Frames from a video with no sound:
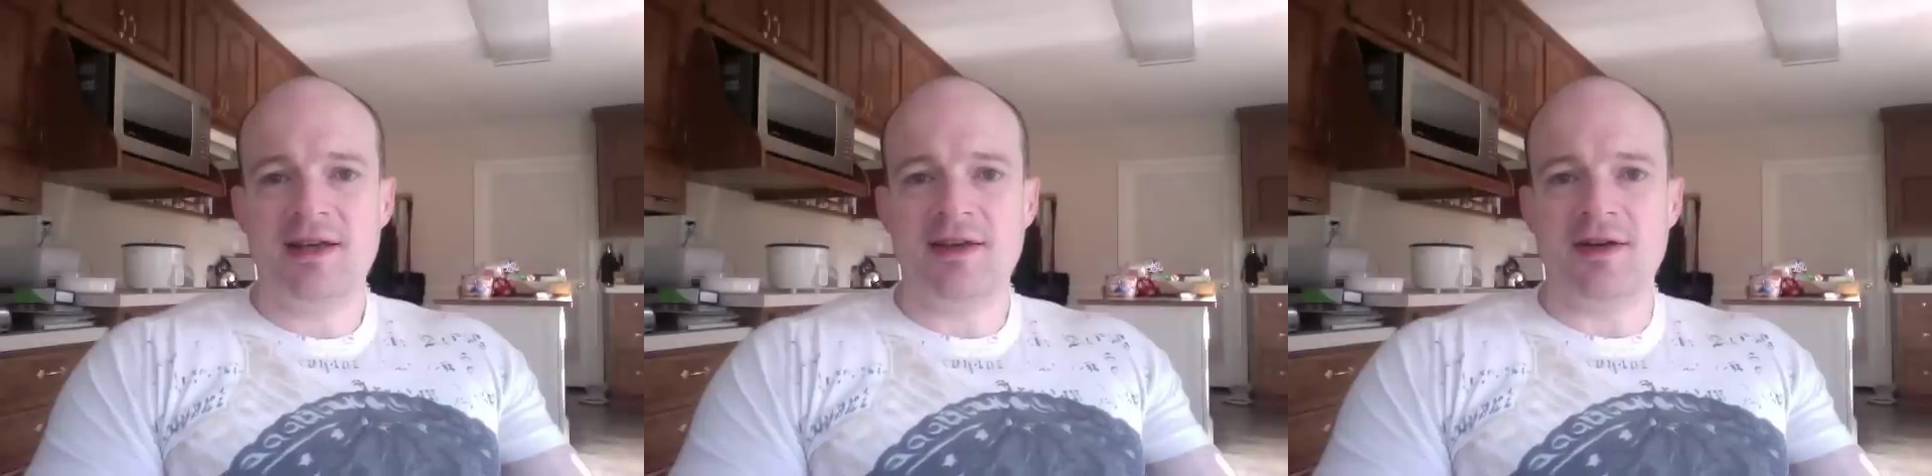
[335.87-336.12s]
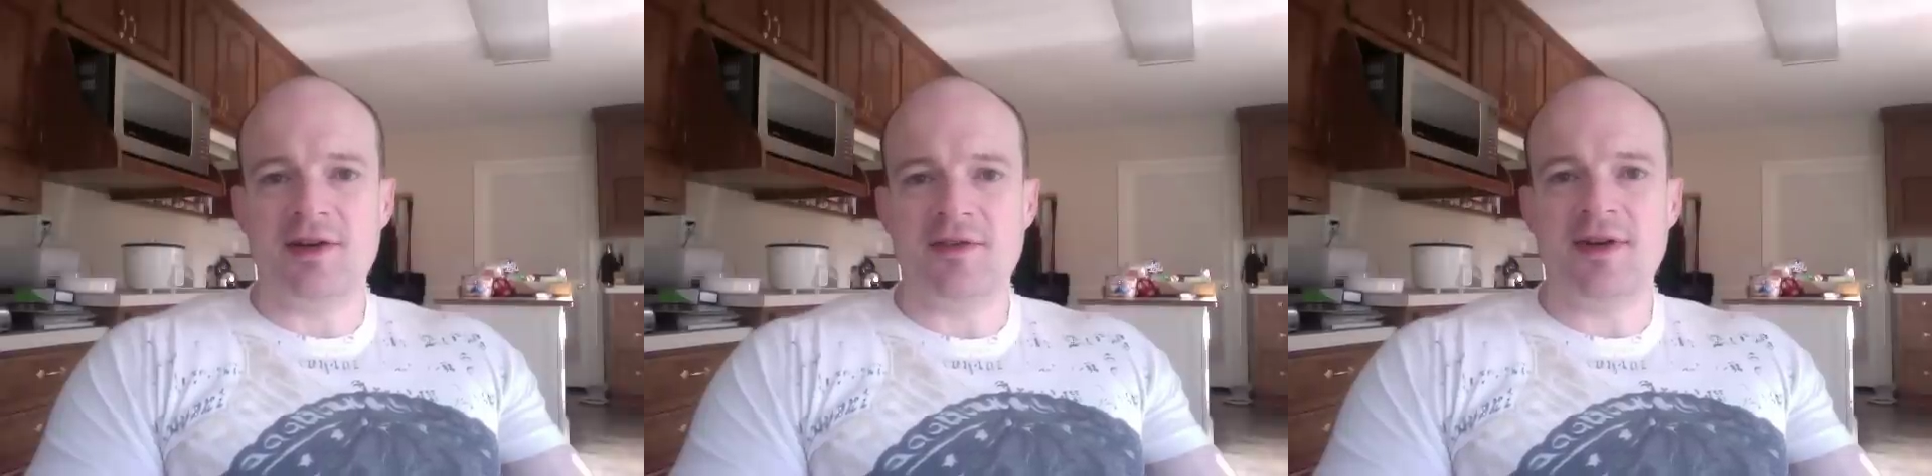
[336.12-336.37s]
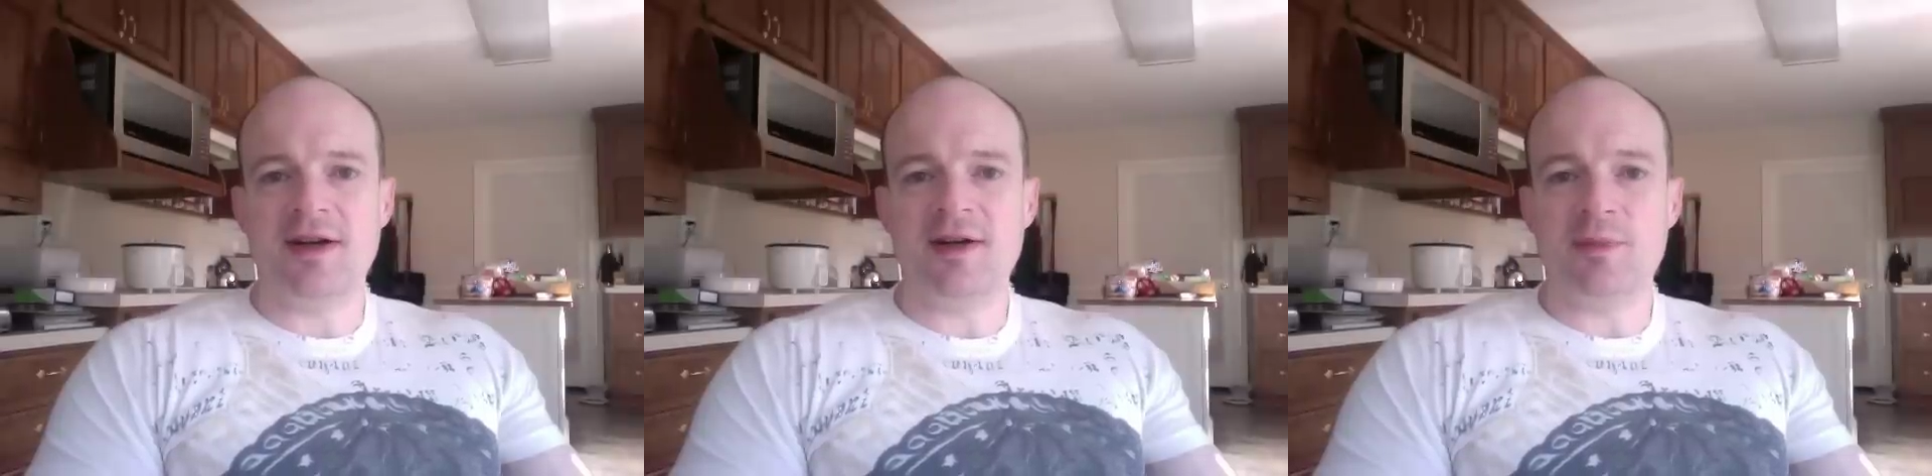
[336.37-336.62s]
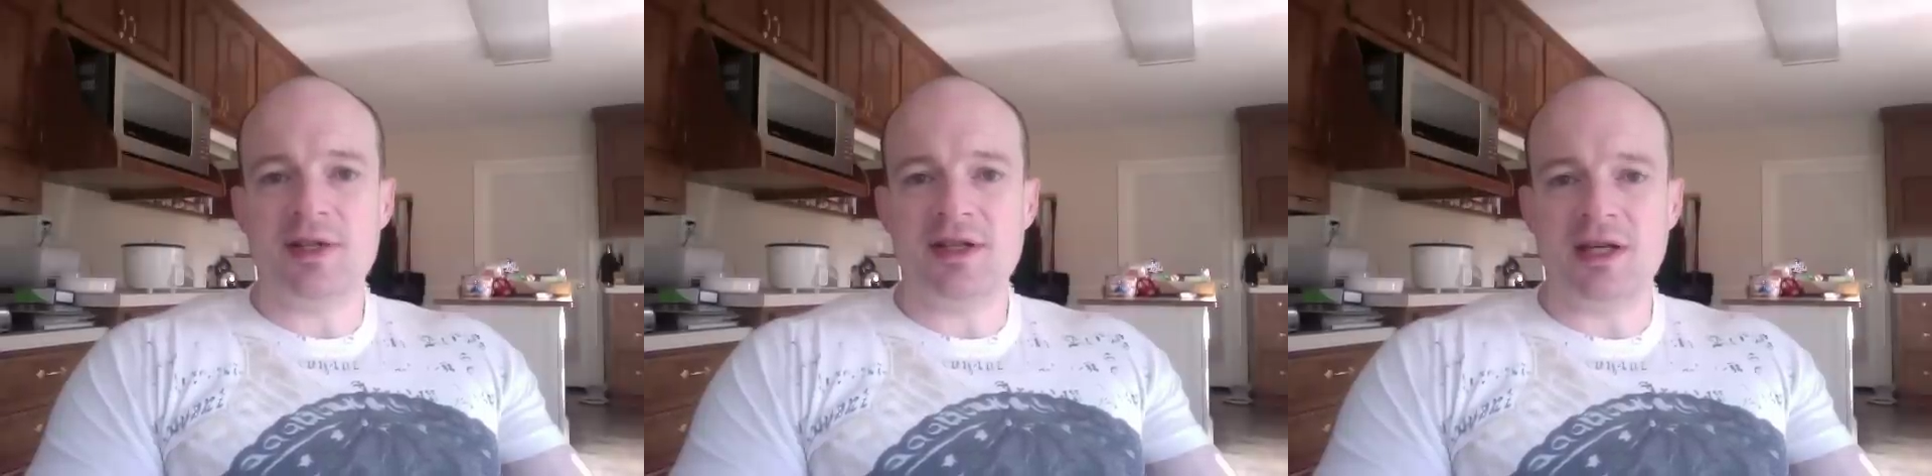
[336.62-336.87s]
They're very
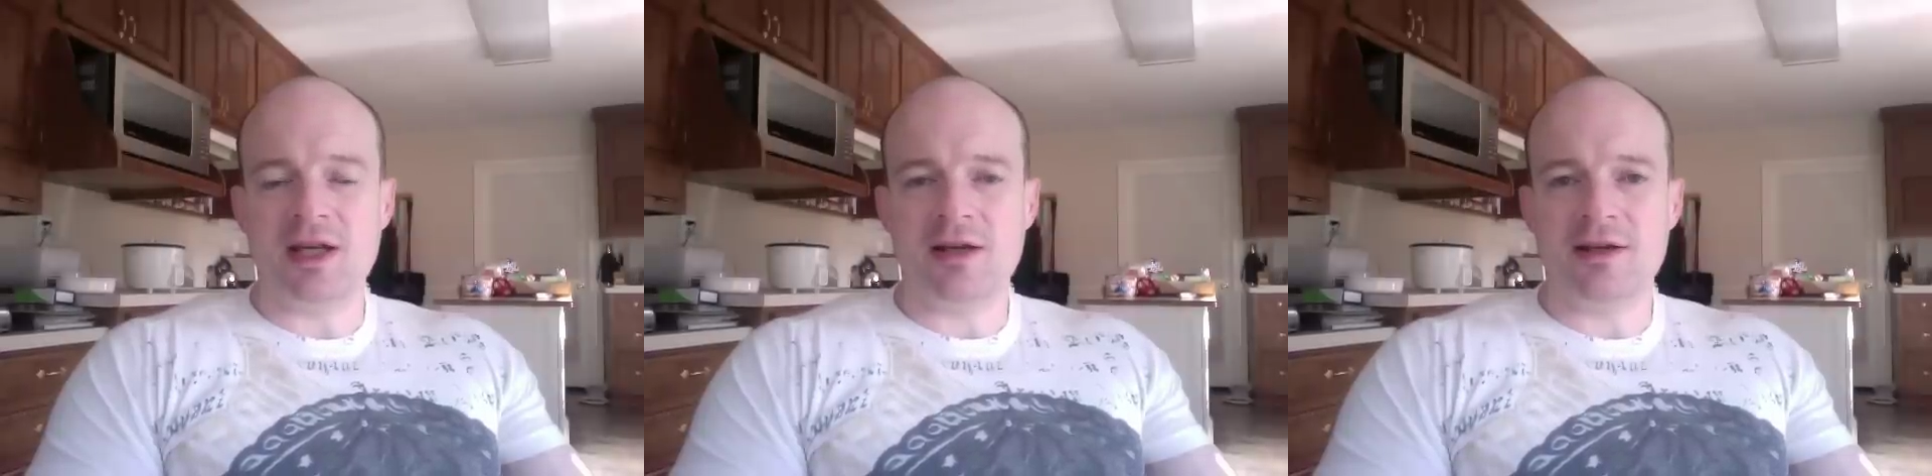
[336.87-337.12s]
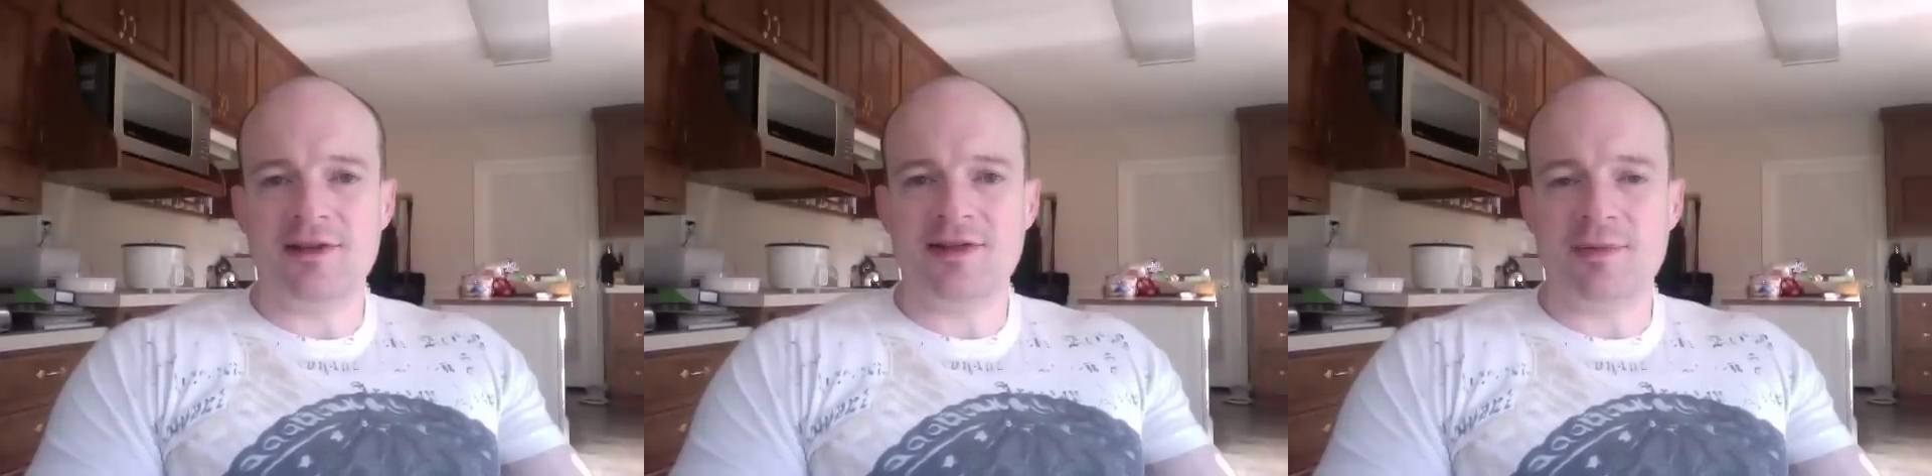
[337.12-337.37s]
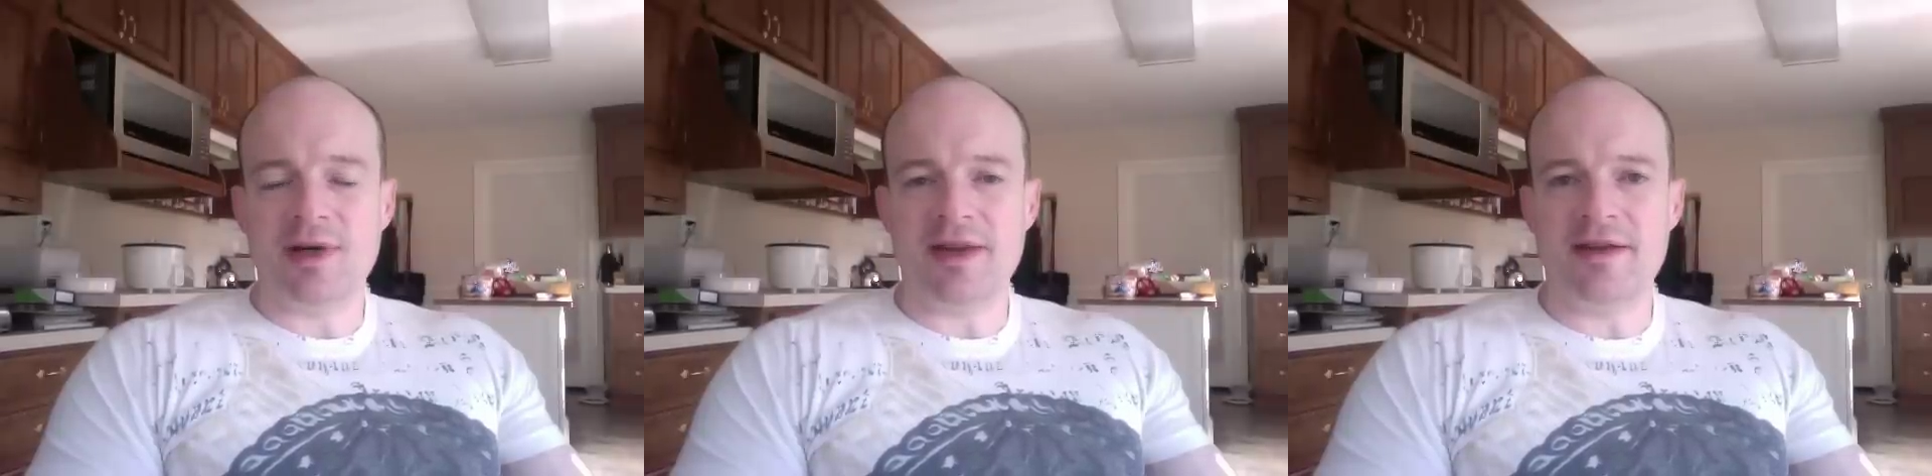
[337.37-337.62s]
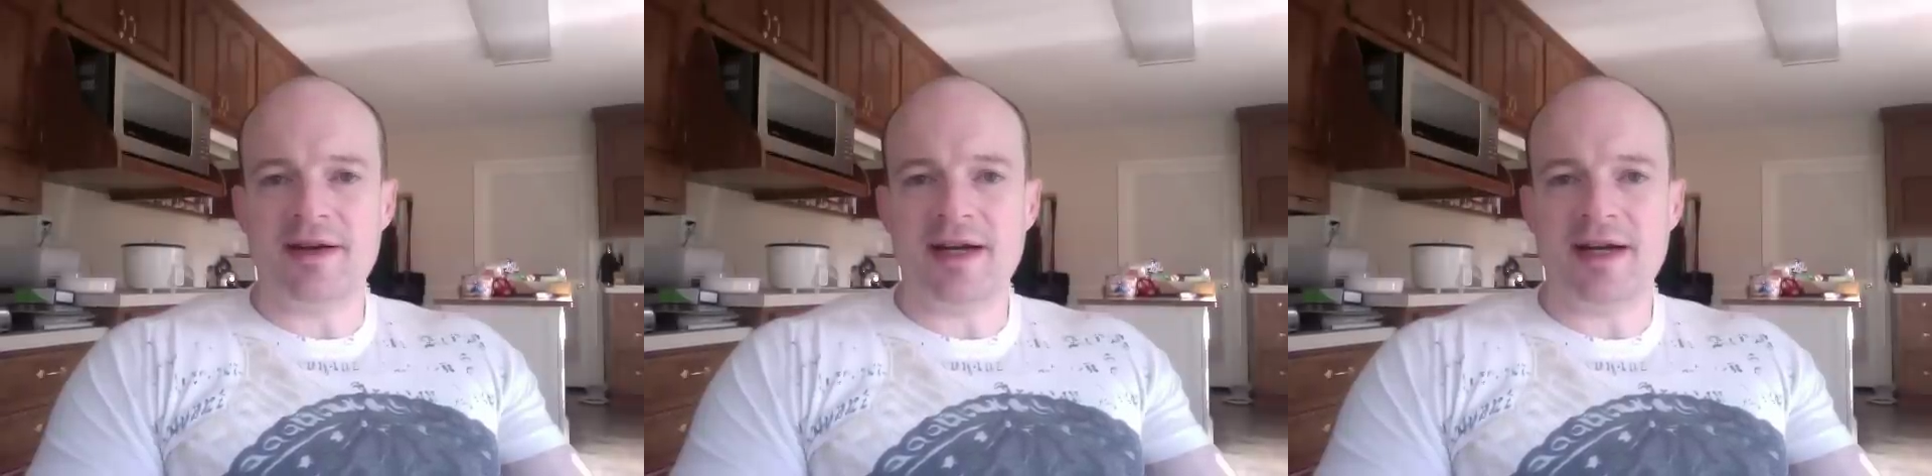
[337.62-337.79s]
meticulous about their